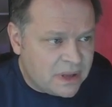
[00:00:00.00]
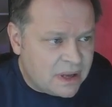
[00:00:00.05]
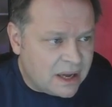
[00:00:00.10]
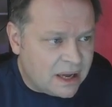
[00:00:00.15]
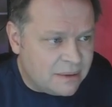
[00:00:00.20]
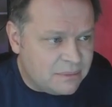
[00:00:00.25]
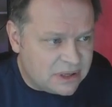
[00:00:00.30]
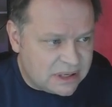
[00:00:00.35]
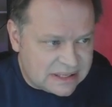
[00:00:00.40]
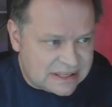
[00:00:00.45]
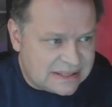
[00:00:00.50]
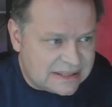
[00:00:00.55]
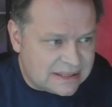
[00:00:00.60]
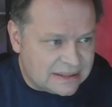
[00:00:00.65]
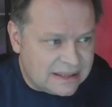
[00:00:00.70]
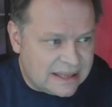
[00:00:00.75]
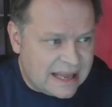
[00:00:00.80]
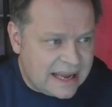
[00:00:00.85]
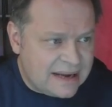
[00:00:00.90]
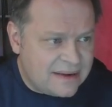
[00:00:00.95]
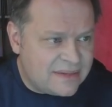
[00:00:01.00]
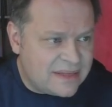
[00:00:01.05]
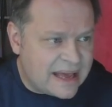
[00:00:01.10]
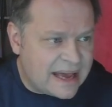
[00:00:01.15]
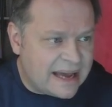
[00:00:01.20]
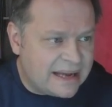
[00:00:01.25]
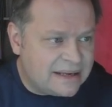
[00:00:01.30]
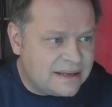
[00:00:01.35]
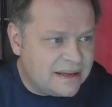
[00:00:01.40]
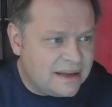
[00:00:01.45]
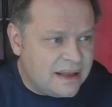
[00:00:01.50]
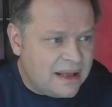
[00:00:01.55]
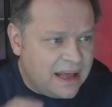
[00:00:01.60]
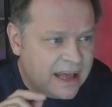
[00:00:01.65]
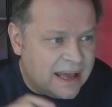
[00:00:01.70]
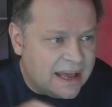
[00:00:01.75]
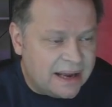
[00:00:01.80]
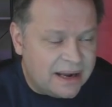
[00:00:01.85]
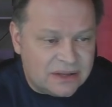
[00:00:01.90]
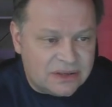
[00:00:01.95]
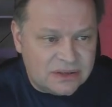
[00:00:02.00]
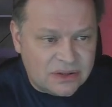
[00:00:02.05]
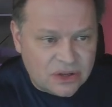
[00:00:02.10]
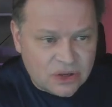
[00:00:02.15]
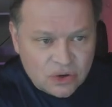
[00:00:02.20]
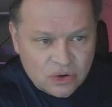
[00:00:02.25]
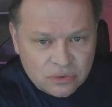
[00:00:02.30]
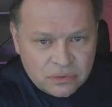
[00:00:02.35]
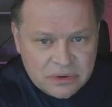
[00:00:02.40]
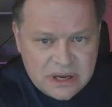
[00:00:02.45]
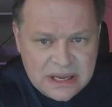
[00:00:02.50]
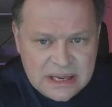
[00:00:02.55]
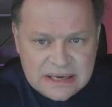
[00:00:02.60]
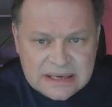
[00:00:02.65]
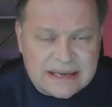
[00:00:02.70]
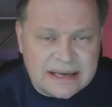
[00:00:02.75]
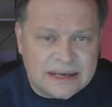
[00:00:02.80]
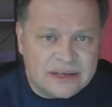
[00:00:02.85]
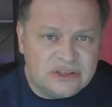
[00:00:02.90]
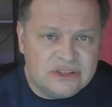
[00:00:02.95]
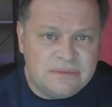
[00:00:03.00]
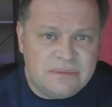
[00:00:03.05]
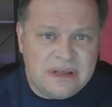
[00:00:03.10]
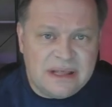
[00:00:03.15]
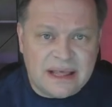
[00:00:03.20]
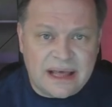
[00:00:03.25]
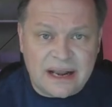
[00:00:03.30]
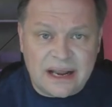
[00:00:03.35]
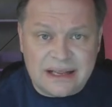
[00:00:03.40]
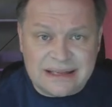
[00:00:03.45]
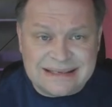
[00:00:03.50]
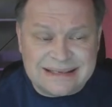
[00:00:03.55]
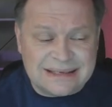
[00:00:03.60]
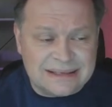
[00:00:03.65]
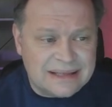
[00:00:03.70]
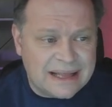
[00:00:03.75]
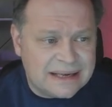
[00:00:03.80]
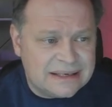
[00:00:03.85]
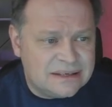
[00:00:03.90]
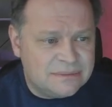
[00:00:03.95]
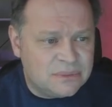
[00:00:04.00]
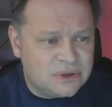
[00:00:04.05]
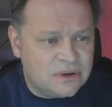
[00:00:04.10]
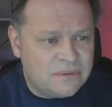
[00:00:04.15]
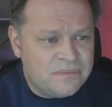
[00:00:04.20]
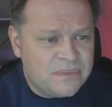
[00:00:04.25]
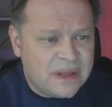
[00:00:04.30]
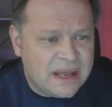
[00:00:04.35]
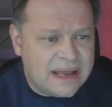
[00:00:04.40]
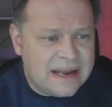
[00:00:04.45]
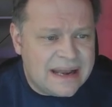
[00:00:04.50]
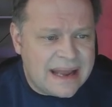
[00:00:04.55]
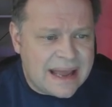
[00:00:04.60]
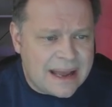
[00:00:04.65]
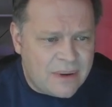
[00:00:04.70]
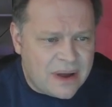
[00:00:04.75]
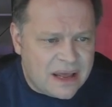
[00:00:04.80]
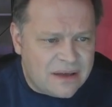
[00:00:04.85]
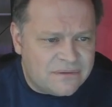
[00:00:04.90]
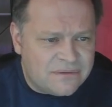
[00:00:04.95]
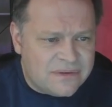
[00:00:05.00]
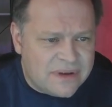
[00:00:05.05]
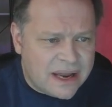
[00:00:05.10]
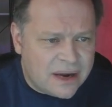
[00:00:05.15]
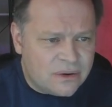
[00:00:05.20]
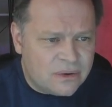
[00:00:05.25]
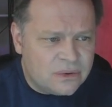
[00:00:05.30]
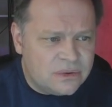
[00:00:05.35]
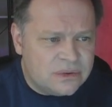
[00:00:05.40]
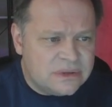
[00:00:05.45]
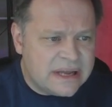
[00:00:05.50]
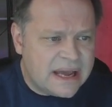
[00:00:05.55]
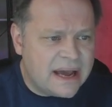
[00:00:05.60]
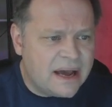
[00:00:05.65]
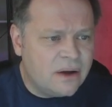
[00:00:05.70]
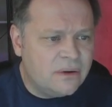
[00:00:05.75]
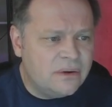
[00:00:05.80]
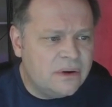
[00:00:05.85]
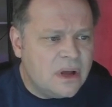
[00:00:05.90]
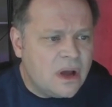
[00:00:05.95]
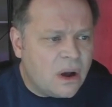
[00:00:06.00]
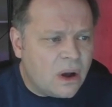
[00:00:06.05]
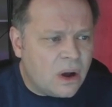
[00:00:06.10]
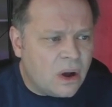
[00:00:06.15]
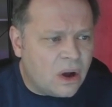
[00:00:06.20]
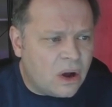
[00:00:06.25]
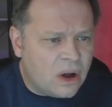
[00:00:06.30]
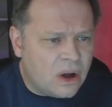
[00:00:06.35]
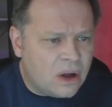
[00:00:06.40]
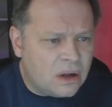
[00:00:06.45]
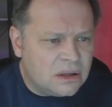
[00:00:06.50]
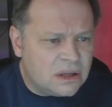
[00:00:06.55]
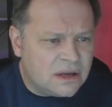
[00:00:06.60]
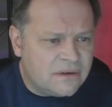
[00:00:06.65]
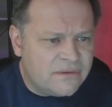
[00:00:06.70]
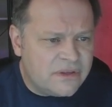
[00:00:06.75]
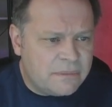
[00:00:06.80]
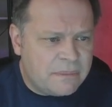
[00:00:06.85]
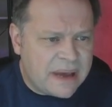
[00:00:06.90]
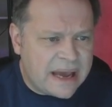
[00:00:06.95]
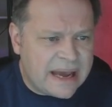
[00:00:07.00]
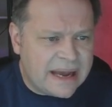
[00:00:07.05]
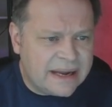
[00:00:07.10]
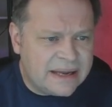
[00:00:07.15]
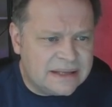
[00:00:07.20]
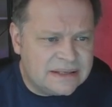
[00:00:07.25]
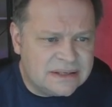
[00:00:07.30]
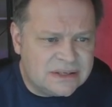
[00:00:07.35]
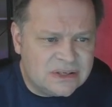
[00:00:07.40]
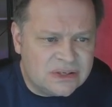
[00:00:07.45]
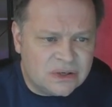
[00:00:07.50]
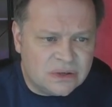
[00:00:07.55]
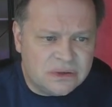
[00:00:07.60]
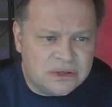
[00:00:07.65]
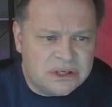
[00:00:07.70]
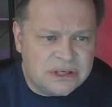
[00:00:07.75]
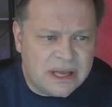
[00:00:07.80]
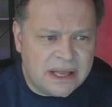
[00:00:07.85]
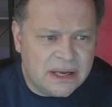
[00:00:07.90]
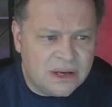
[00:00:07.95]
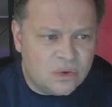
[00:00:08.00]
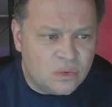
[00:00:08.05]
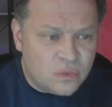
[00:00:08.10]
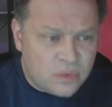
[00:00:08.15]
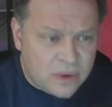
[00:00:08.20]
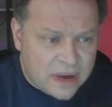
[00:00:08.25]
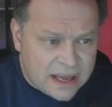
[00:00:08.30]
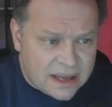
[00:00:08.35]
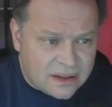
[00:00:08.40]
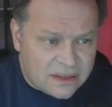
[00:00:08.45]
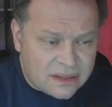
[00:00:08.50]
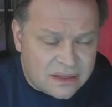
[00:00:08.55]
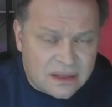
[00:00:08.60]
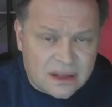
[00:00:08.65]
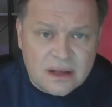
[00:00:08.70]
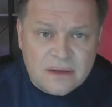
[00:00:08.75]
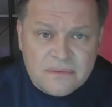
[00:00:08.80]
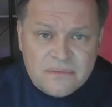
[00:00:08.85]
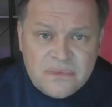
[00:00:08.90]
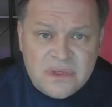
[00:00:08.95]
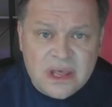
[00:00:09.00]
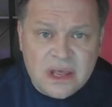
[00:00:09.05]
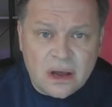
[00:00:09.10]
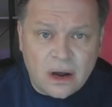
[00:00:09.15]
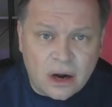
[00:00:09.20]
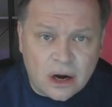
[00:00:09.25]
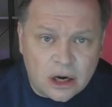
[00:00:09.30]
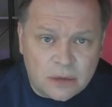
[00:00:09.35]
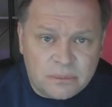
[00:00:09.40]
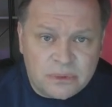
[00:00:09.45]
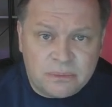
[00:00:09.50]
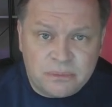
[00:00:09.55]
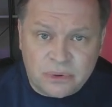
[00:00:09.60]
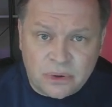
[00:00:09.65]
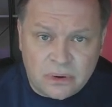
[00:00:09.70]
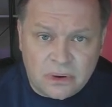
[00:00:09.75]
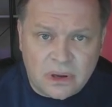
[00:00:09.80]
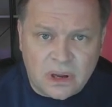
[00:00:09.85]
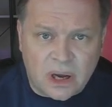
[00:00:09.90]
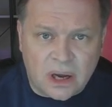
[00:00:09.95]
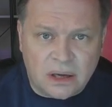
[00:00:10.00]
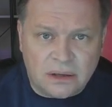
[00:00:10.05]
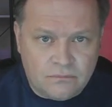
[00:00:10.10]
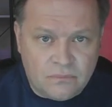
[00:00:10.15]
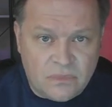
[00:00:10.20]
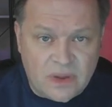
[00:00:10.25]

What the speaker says: I'm going to select that and the green tells me that it's selectable, and now I have narrowed down all of the packets associated with the ARP protocol.